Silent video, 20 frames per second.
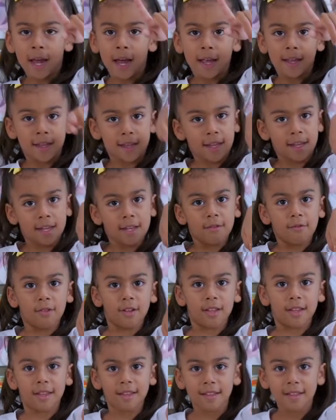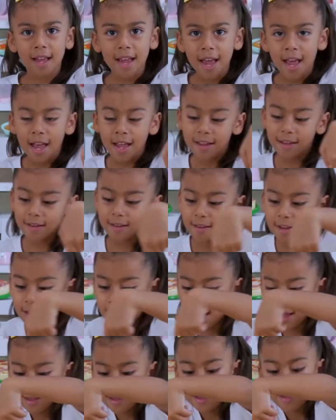and this one's dad's,
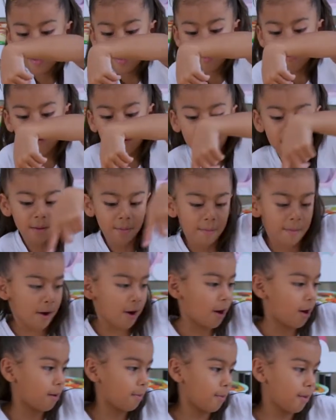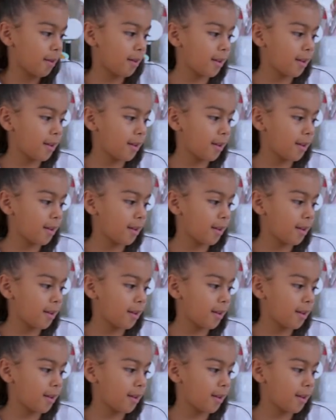and this one's mom's.